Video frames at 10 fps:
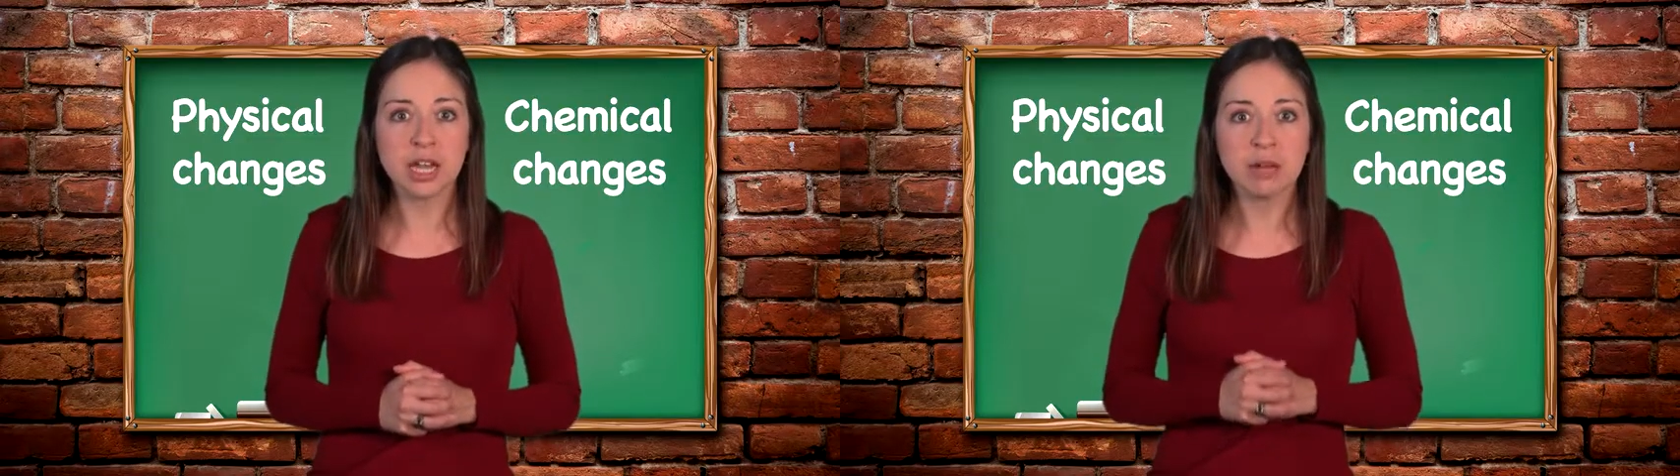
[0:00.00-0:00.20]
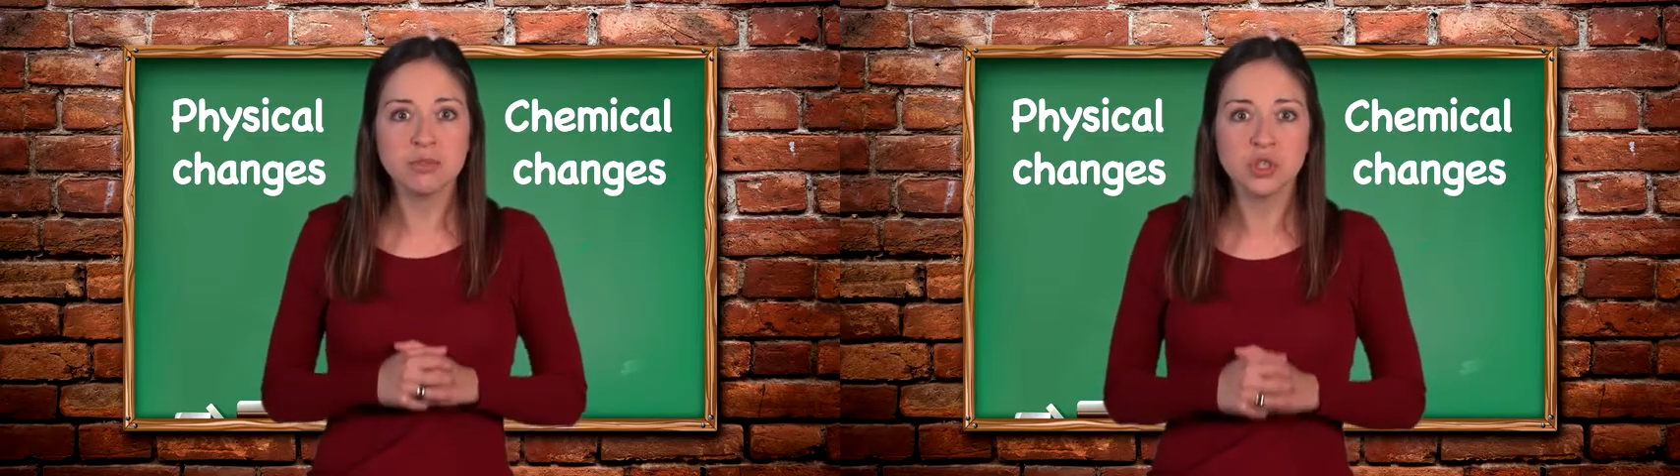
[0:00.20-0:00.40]

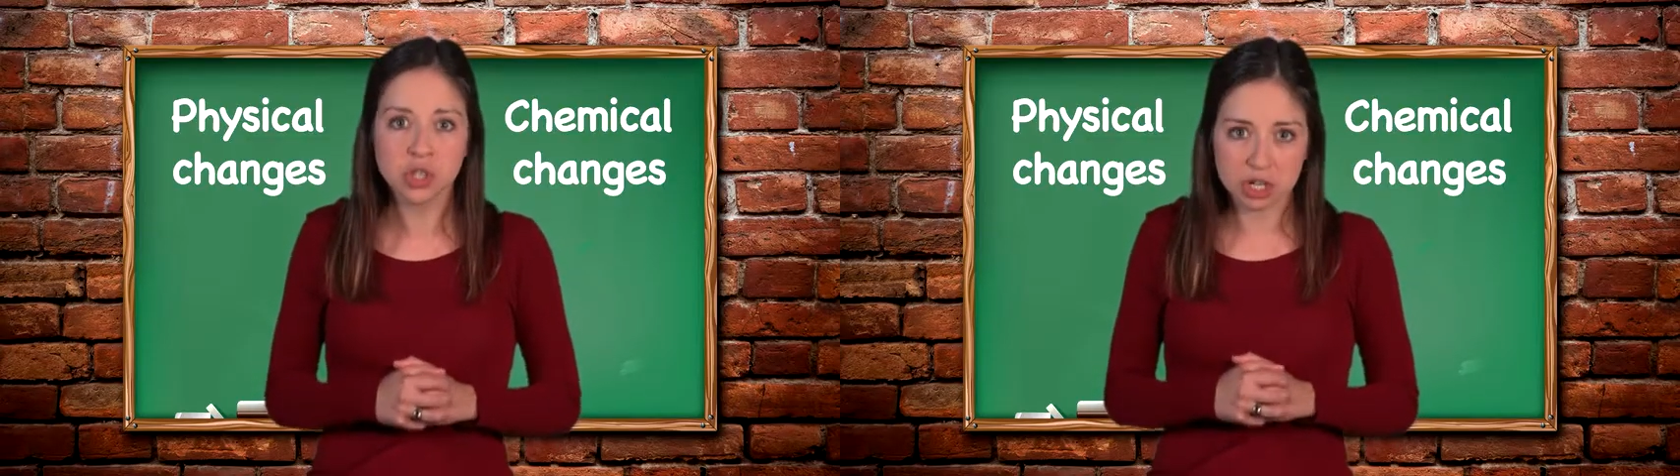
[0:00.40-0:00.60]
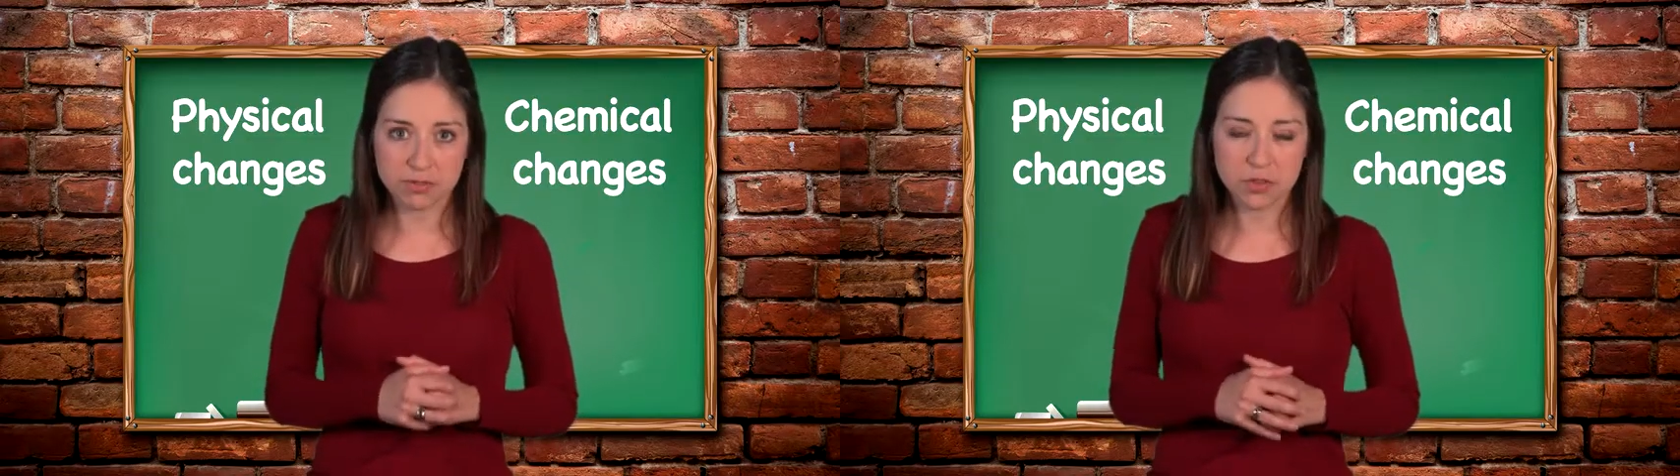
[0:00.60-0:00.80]

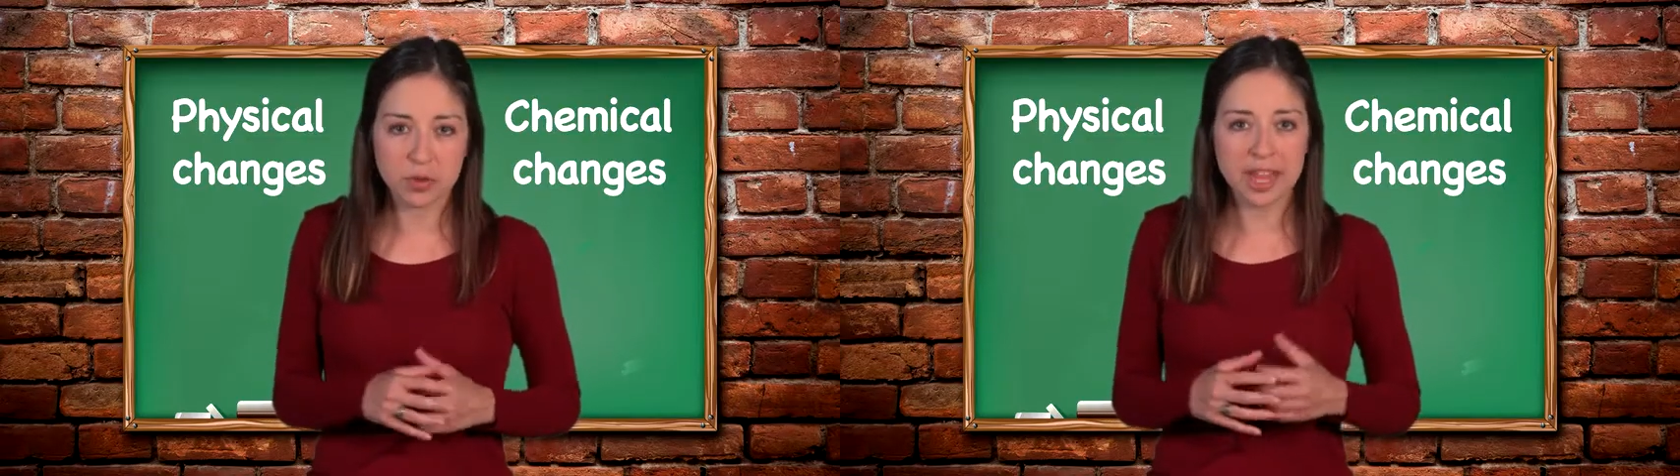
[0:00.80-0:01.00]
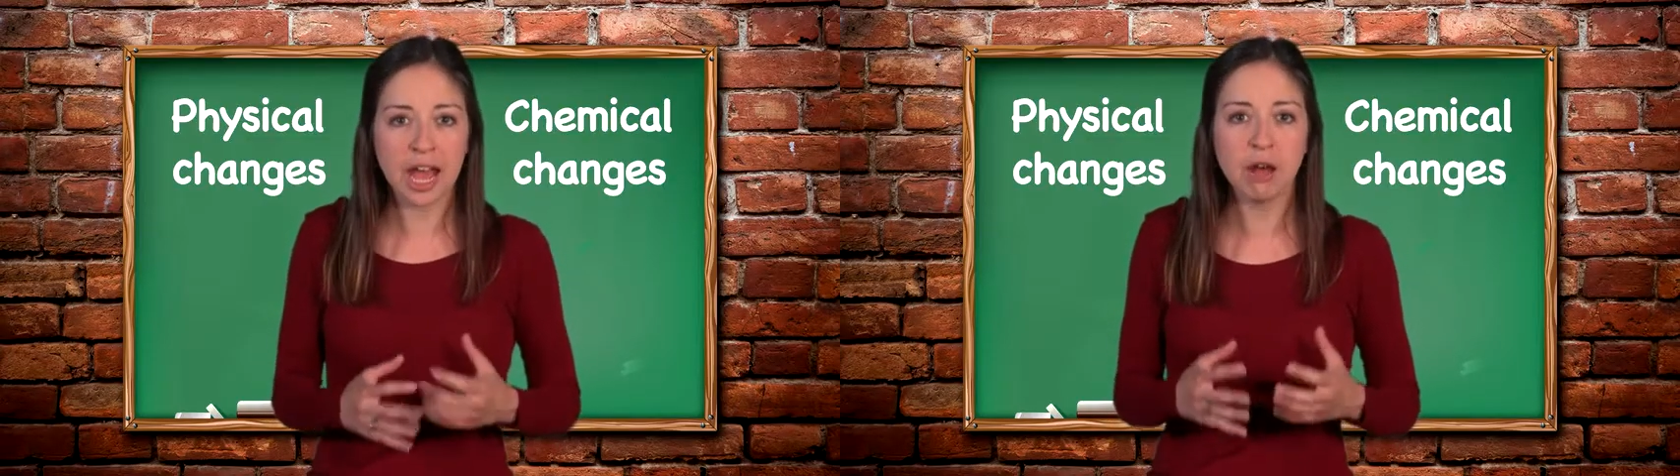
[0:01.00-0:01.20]
observed
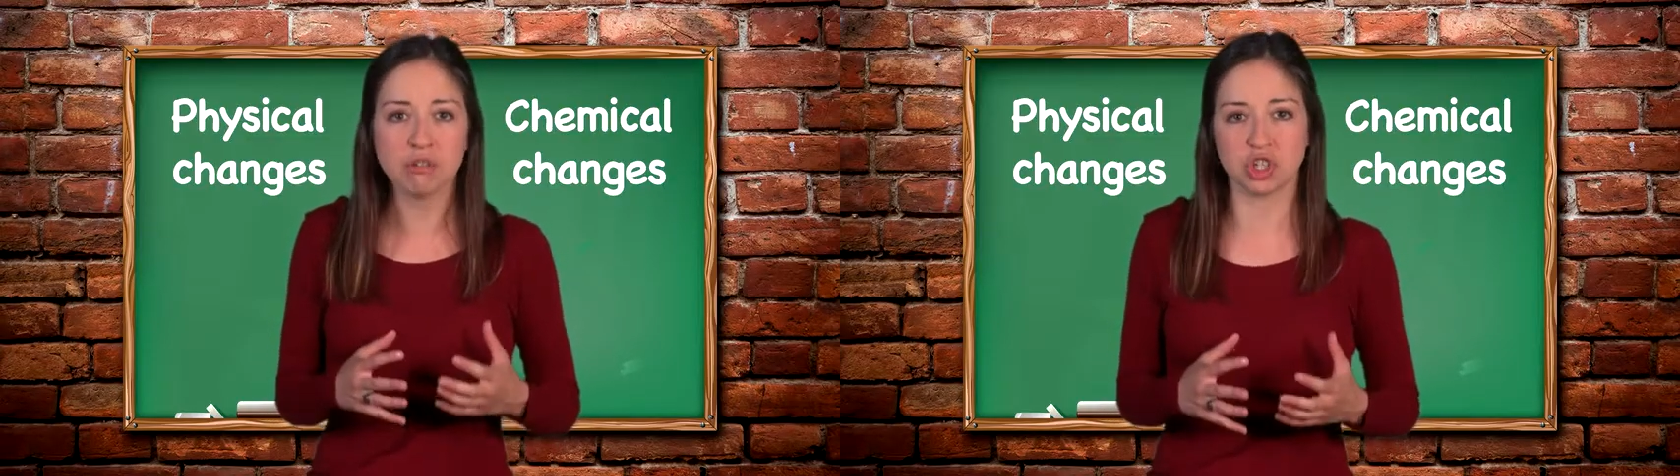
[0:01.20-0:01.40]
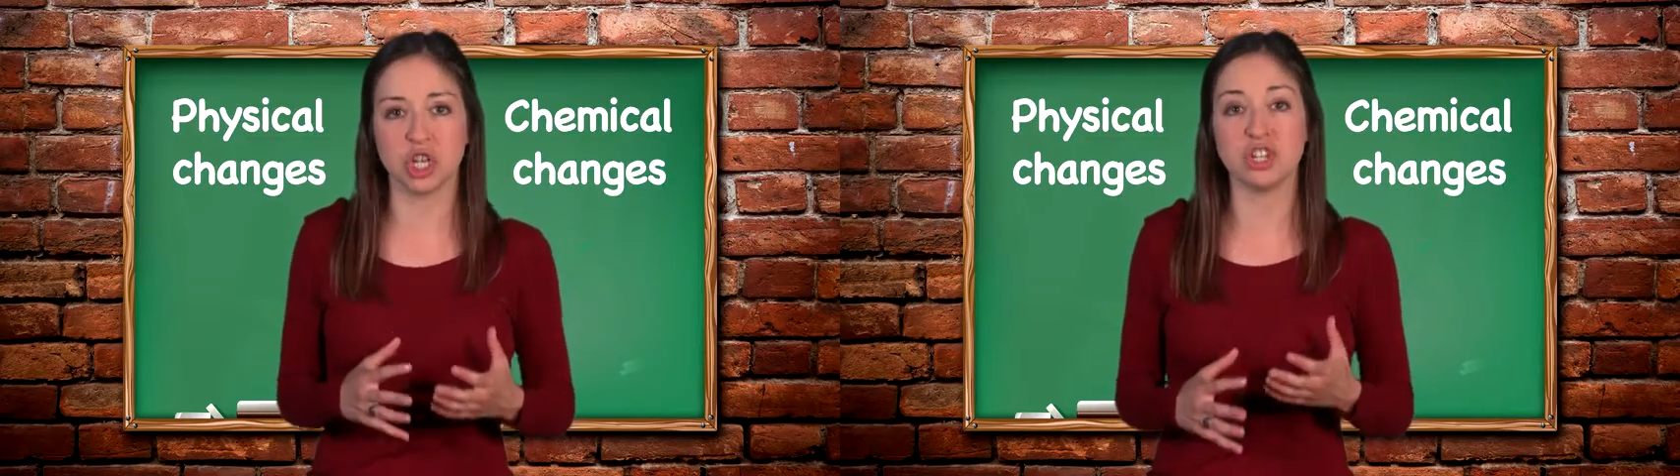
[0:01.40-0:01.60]
without
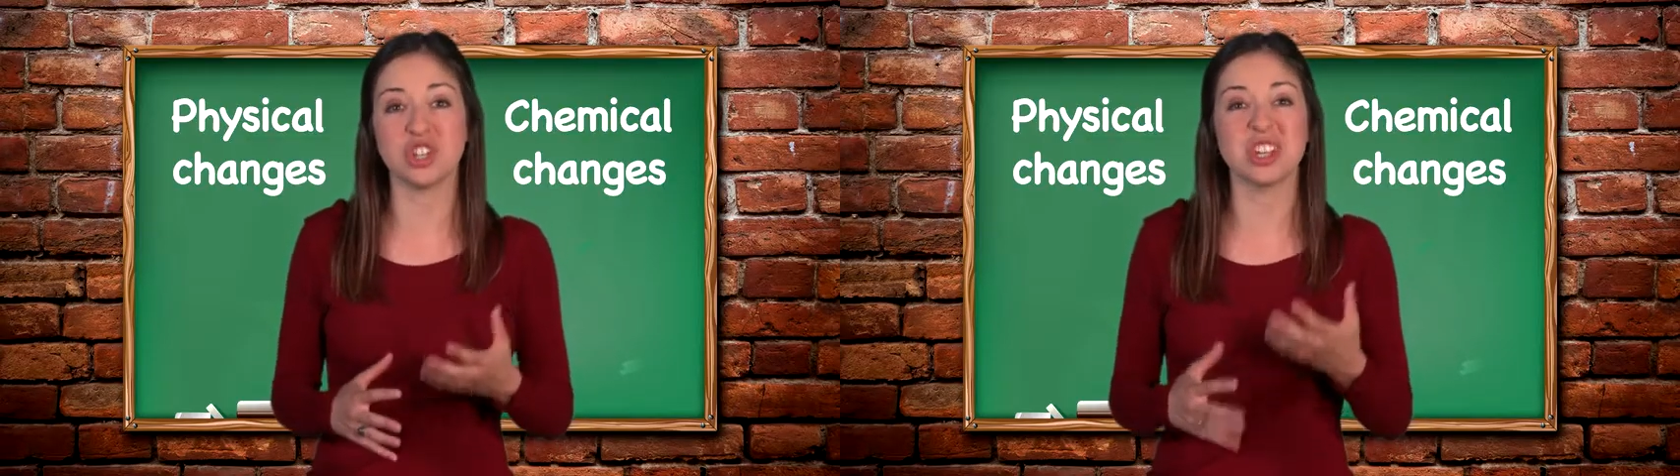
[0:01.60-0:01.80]
changing